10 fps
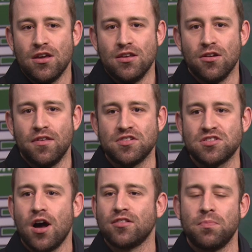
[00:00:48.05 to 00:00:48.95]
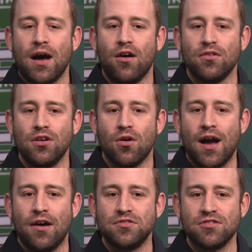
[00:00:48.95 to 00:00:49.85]
you know, they just talked about, you know,
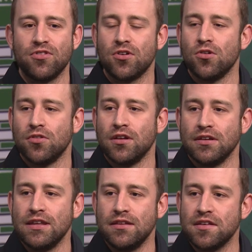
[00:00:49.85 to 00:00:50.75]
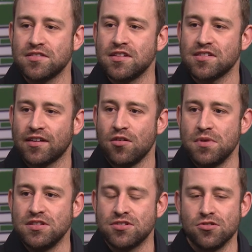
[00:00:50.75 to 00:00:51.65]
how difficult a league this is to come
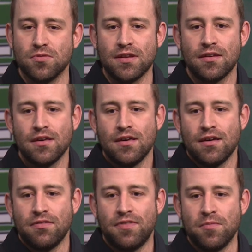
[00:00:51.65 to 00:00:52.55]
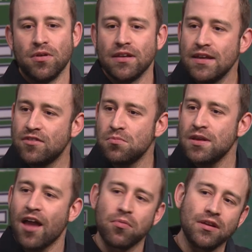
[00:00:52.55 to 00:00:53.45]
into, and they believed in
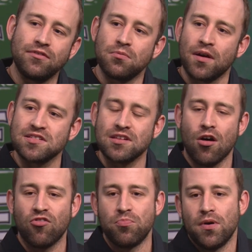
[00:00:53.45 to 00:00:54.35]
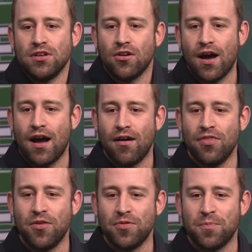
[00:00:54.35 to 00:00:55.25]
me, I believed in myself, but, you know,
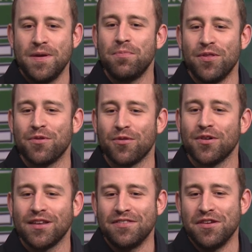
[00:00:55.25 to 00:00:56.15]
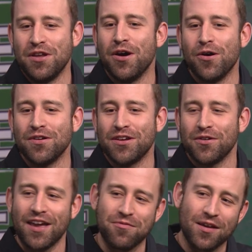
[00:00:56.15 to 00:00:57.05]
the people that were really in the know, you know,
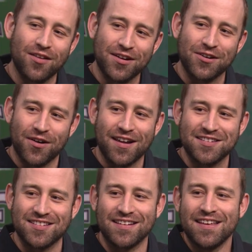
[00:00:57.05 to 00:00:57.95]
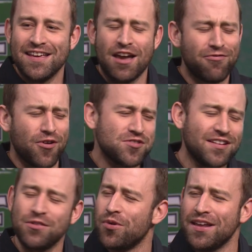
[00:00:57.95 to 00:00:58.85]
gave me a lot of grace. And at first I
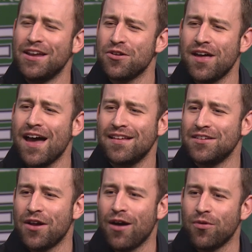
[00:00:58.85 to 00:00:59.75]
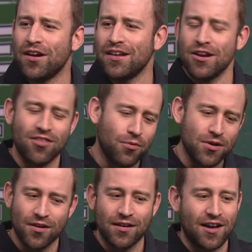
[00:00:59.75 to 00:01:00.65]
didn't want to hear that. You know, I wanted to hear that we
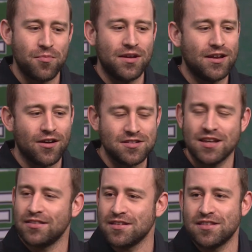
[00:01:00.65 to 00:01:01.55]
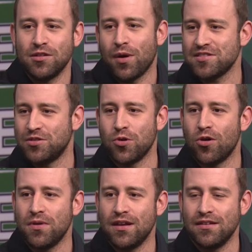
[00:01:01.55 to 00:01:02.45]
were going to come in here and take this thing by
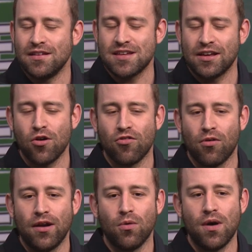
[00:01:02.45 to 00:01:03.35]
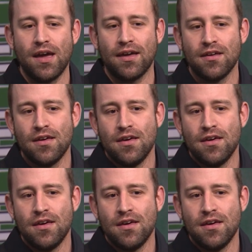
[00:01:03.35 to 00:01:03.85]
storm and take over right away.